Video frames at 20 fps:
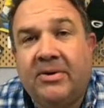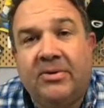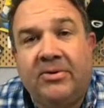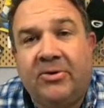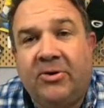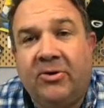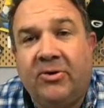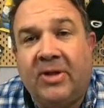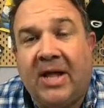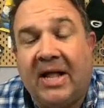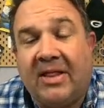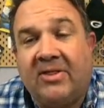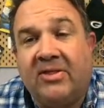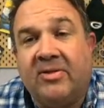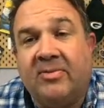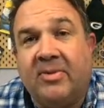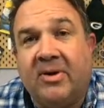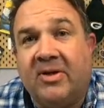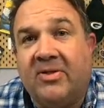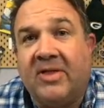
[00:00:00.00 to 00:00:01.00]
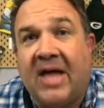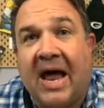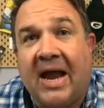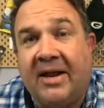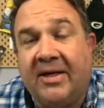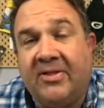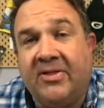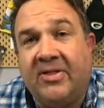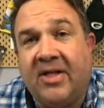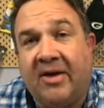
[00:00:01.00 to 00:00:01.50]
Dude, that's some
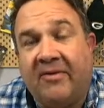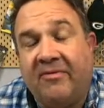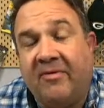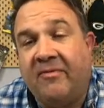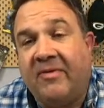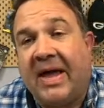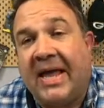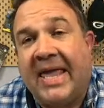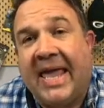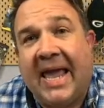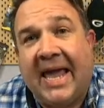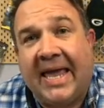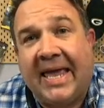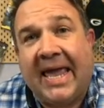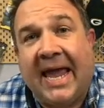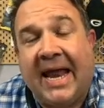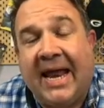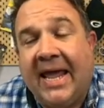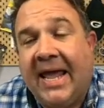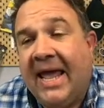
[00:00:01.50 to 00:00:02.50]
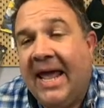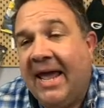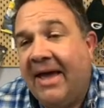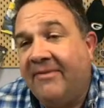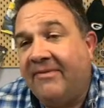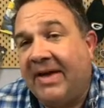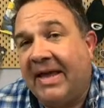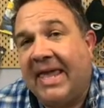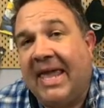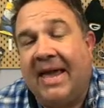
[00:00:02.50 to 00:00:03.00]
exotic stuff. If I
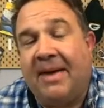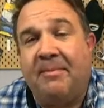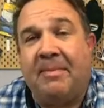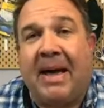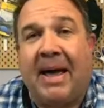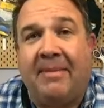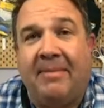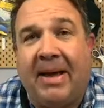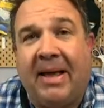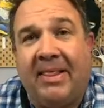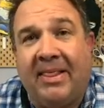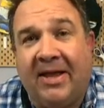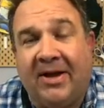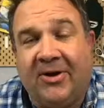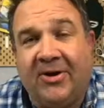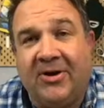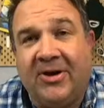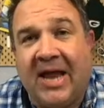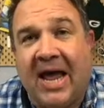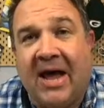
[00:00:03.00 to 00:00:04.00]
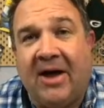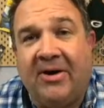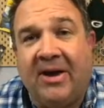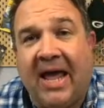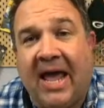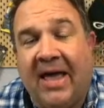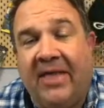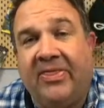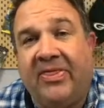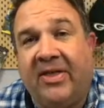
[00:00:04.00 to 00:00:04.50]
can't buy my liquor down
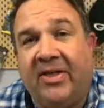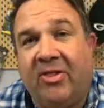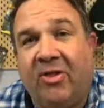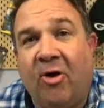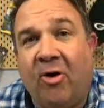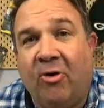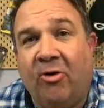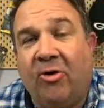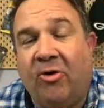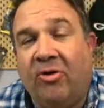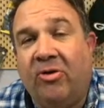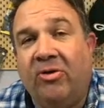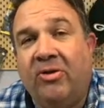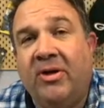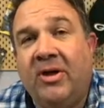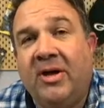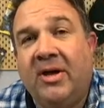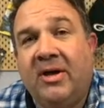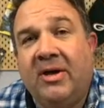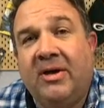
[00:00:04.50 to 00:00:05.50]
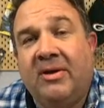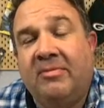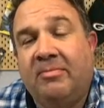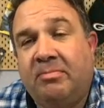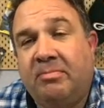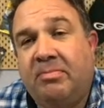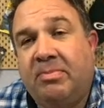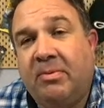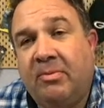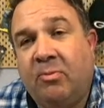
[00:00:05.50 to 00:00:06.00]
at the local
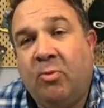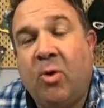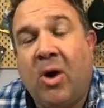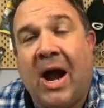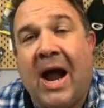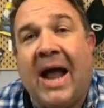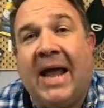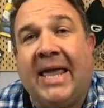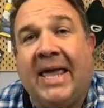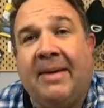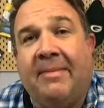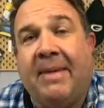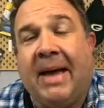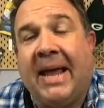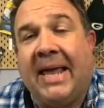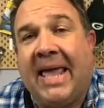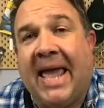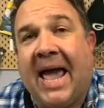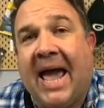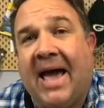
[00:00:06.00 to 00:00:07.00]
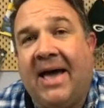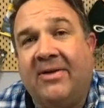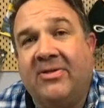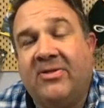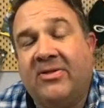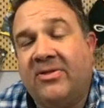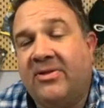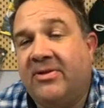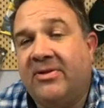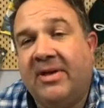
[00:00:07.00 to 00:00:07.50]
where I get my
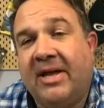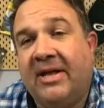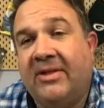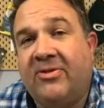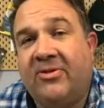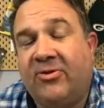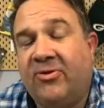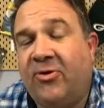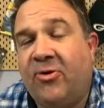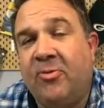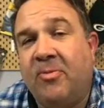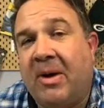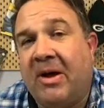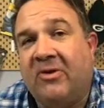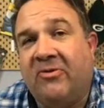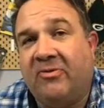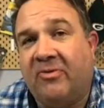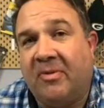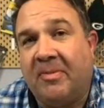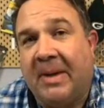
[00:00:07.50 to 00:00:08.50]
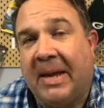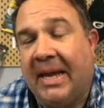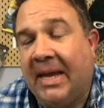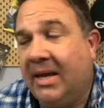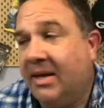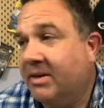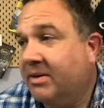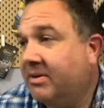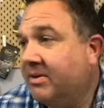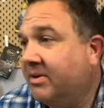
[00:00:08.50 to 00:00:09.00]
gas, it's too much for me.
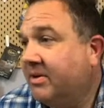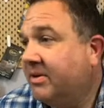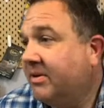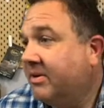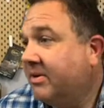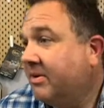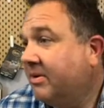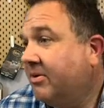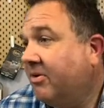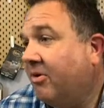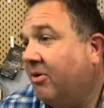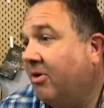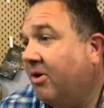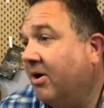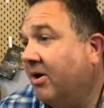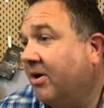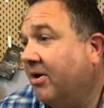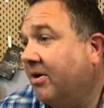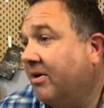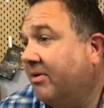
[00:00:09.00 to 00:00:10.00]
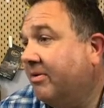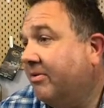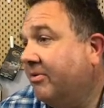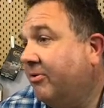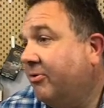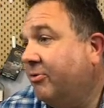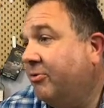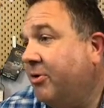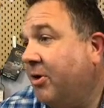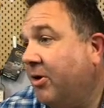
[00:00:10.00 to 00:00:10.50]
Or
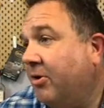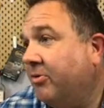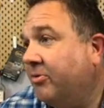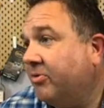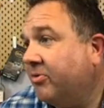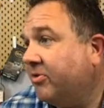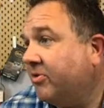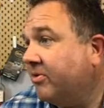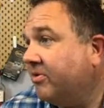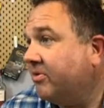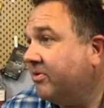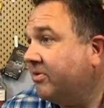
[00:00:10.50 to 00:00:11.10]
who knows?